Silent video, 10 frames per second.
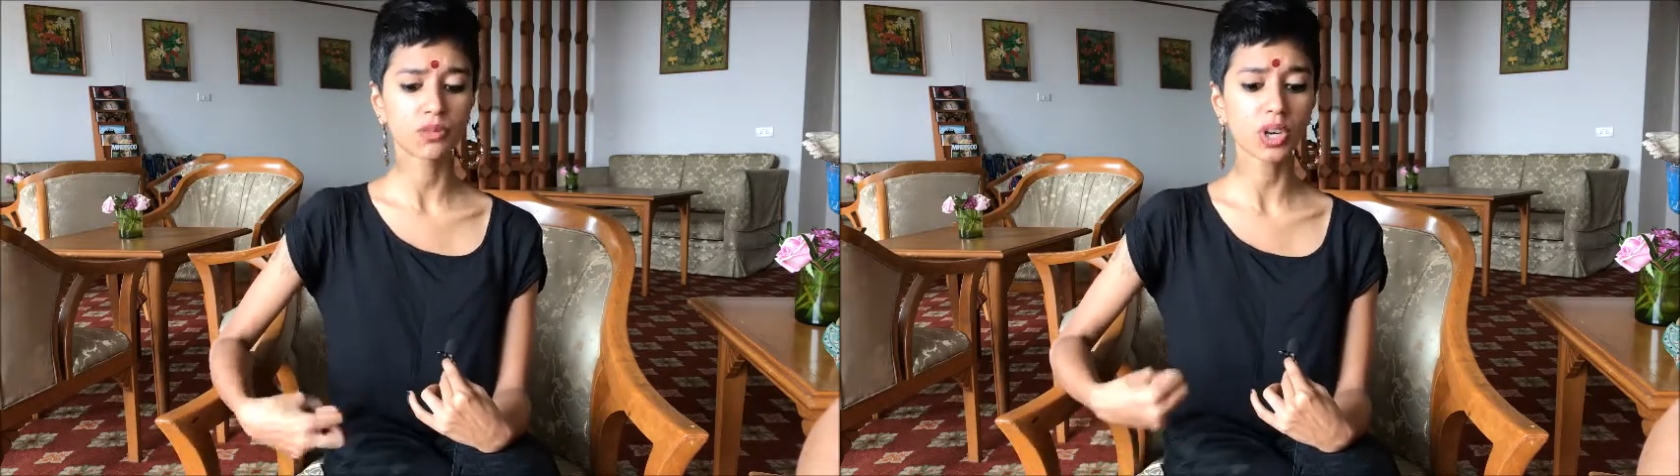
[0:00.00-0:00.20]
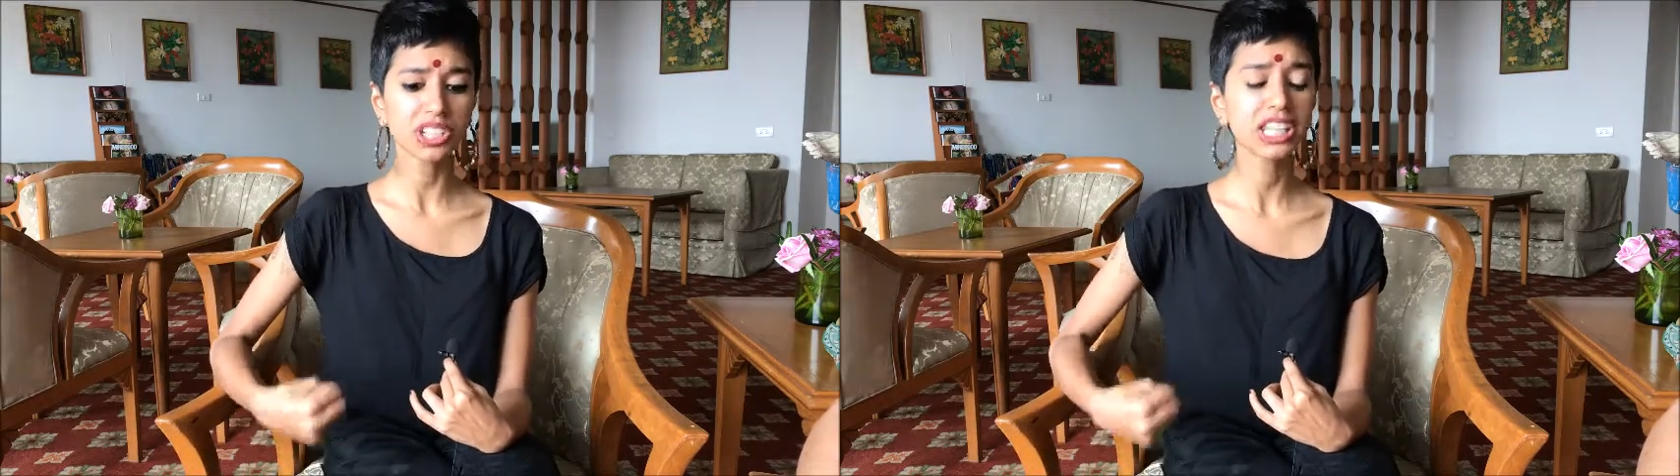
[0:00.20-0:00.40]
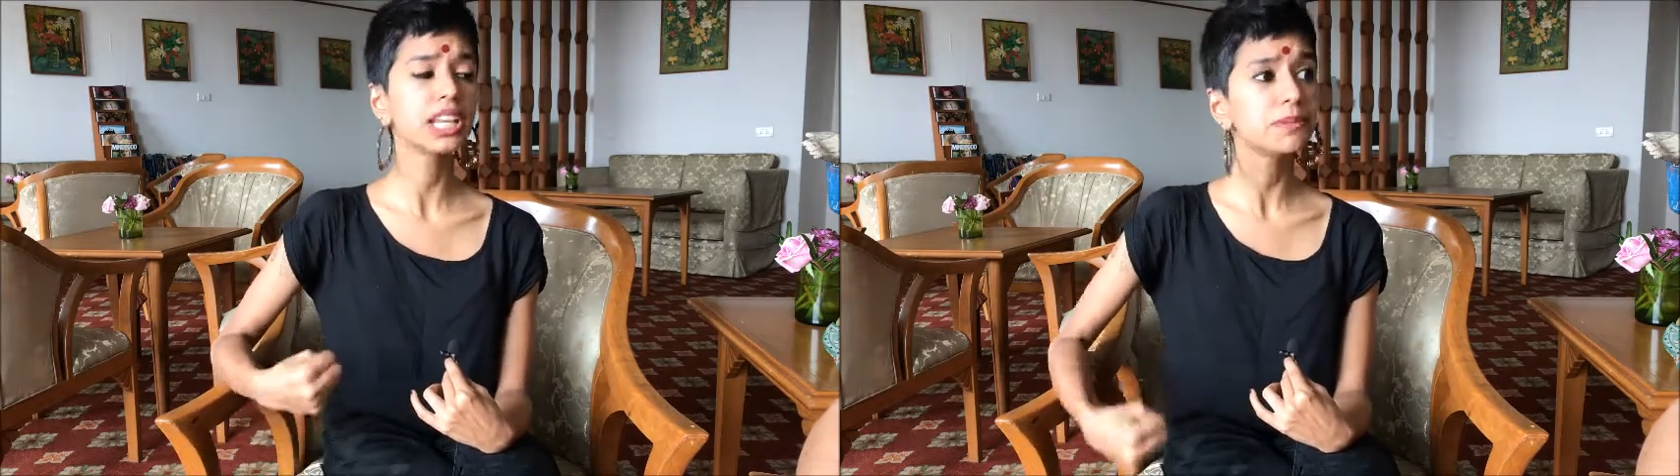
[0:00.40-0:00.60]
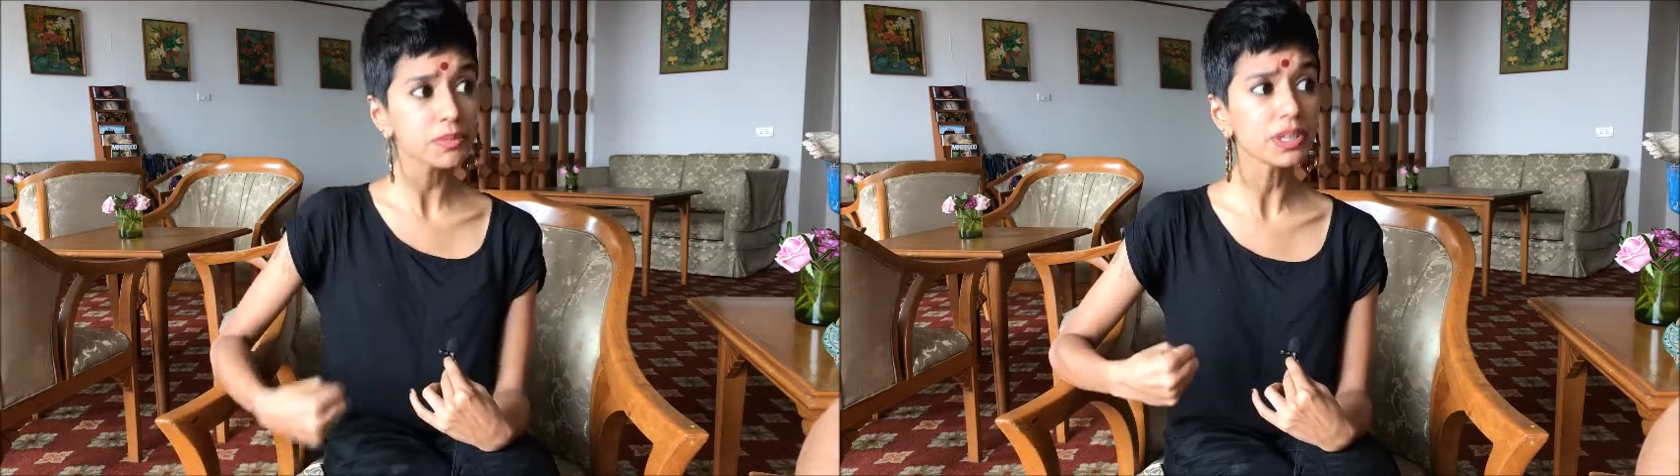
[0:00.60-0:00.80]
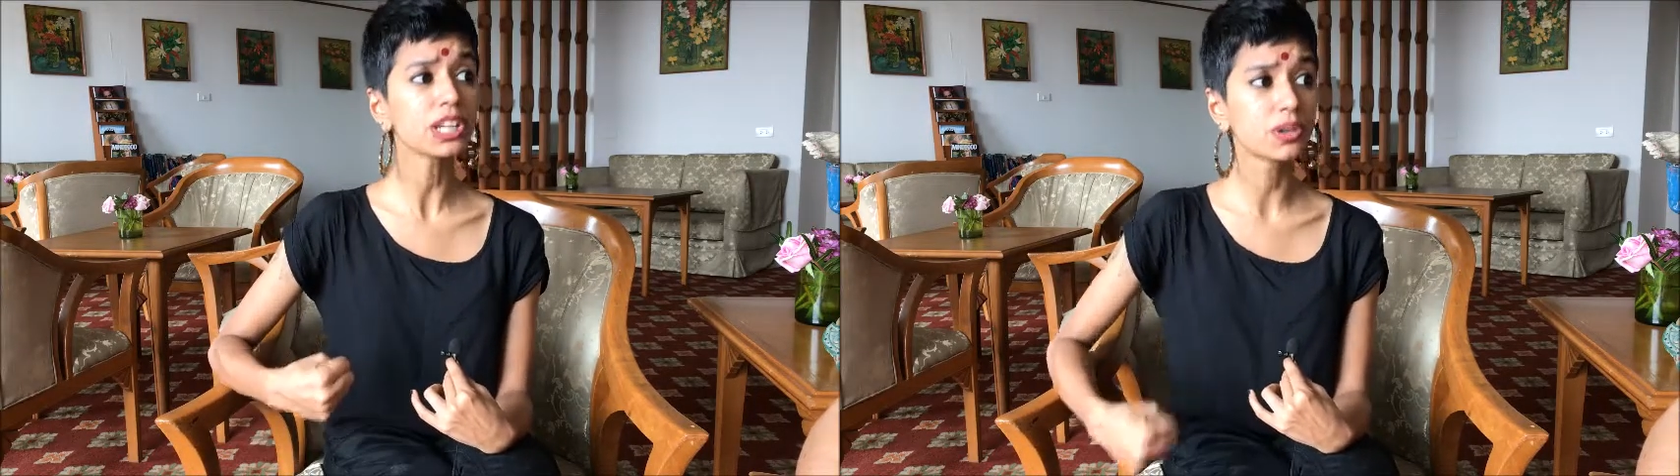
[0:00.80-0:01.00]
what
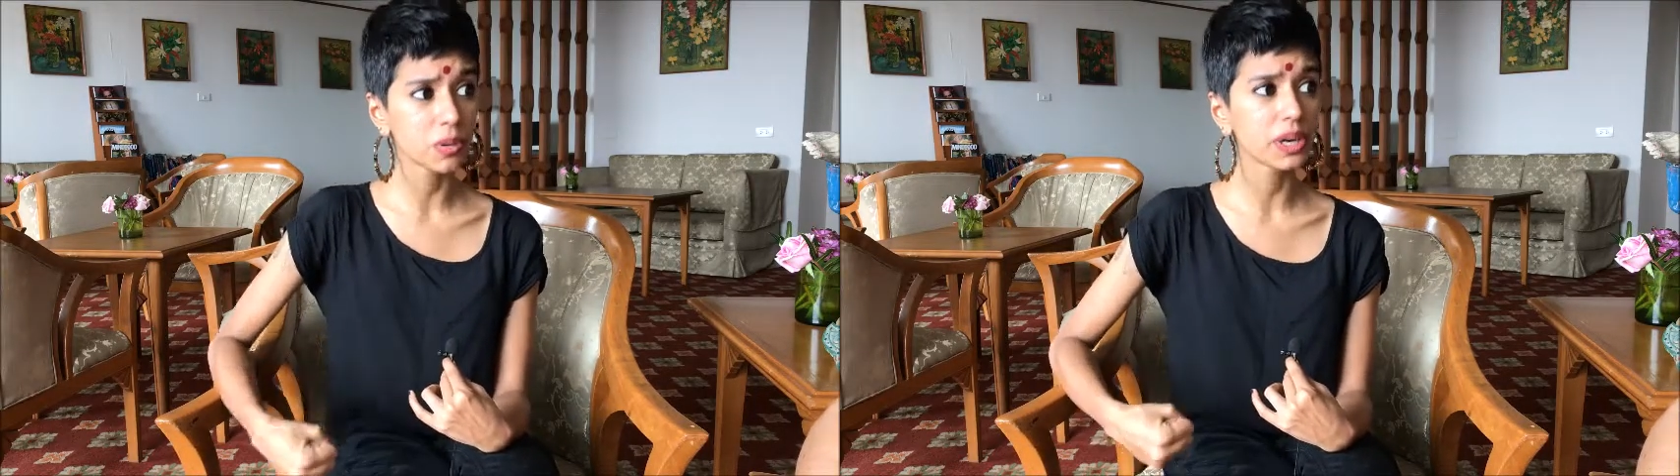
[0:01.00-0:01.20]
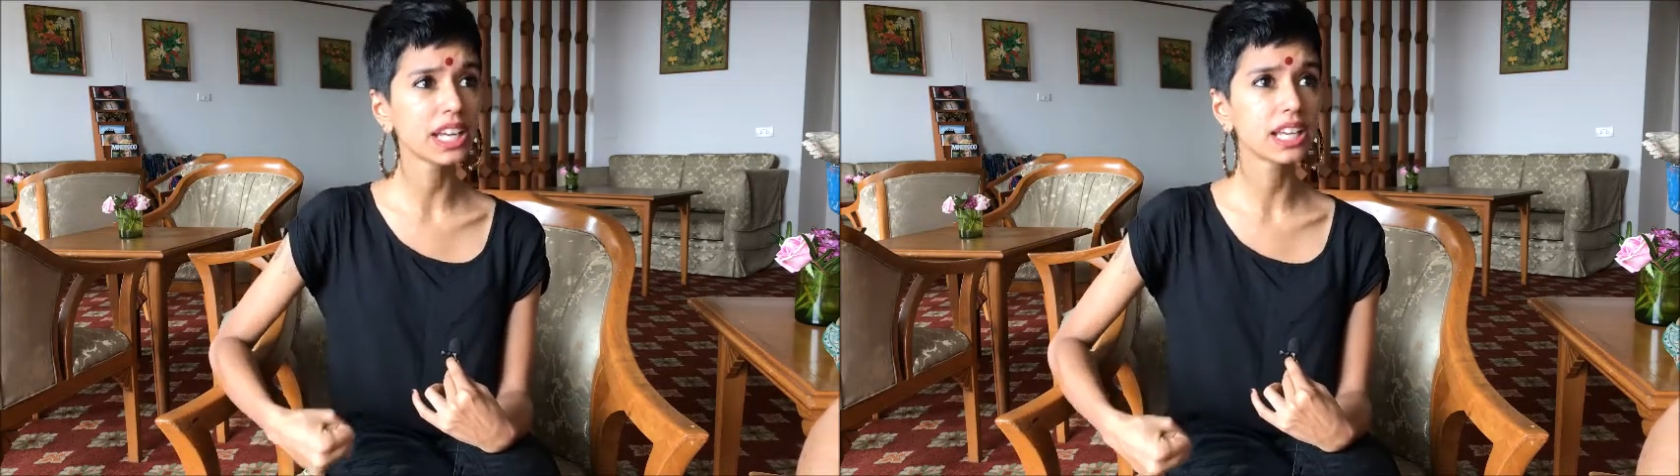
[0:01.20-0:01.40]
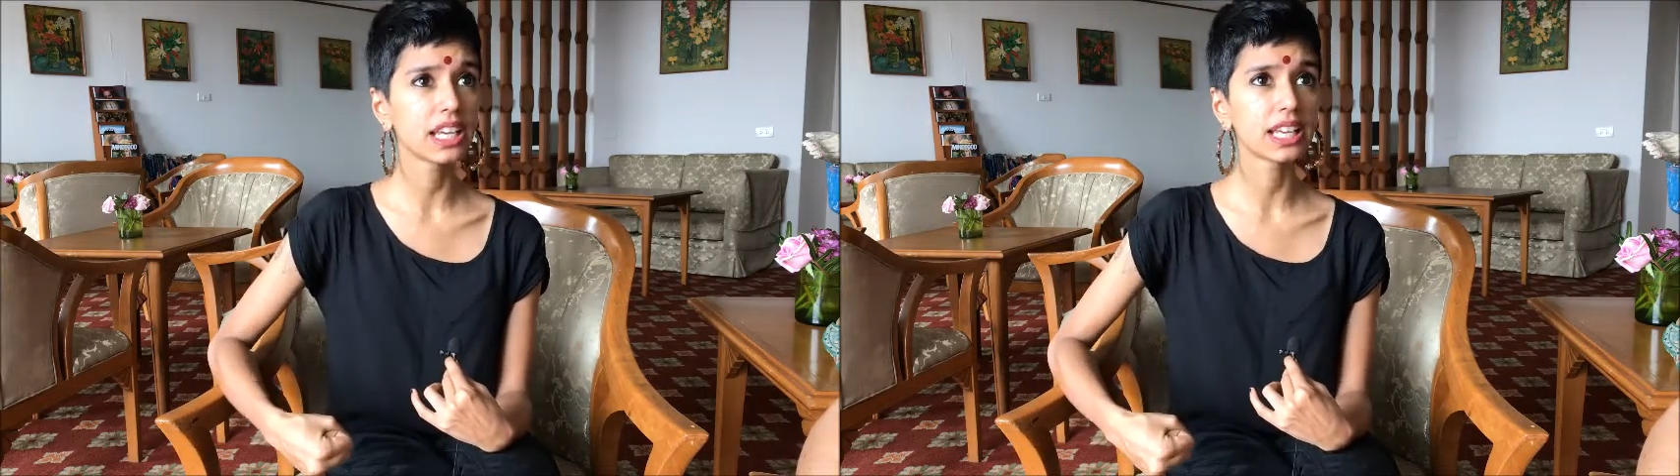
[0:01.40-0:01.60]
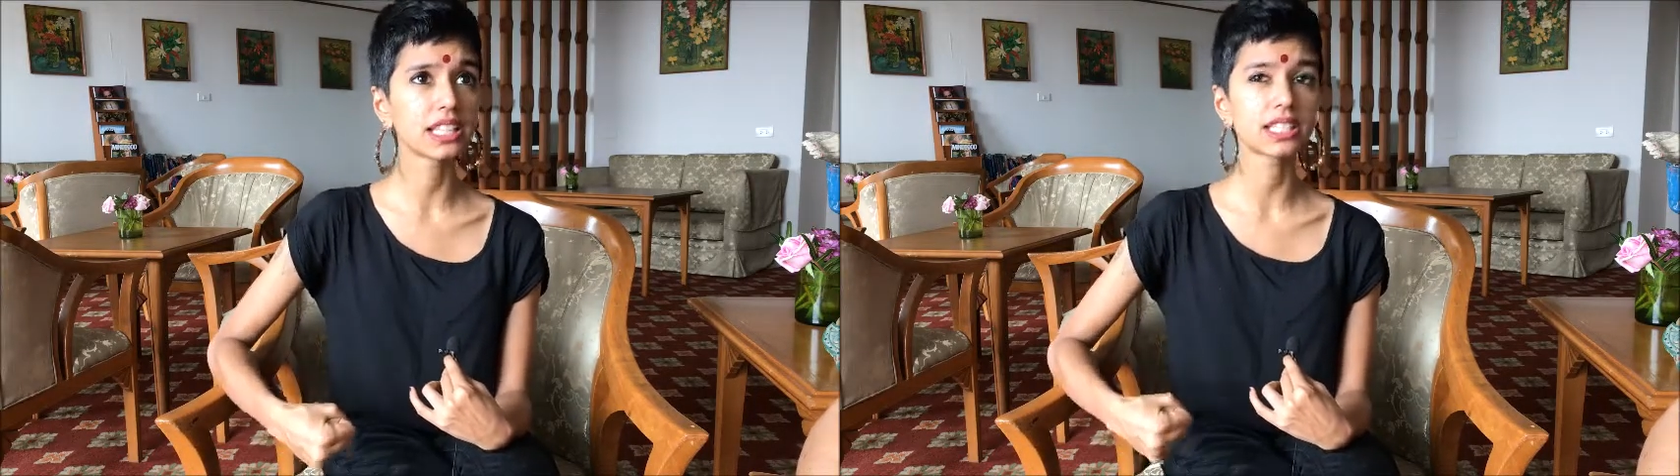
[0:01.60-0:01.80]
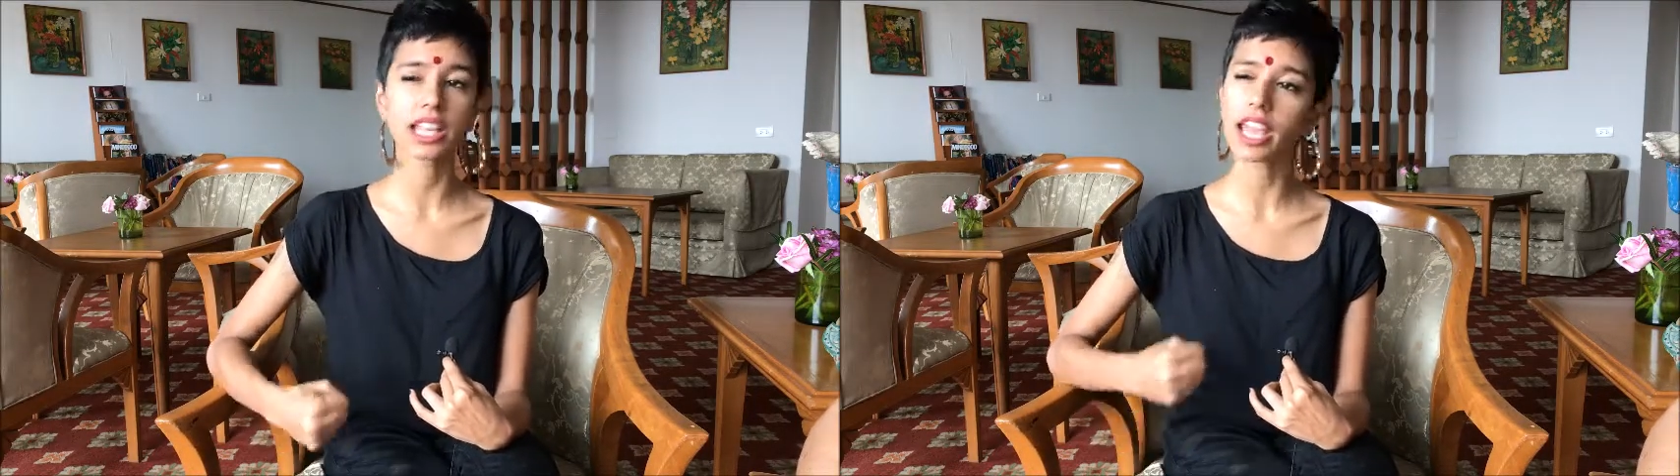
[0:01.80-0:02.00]
keeps me going
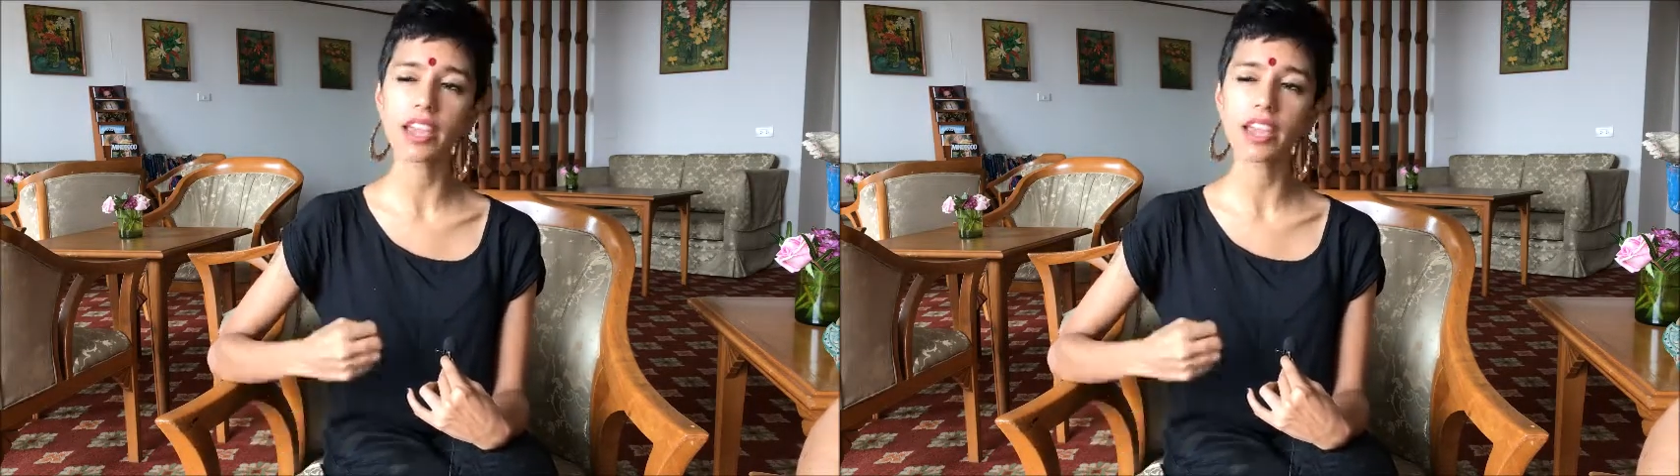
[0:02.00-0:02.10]
is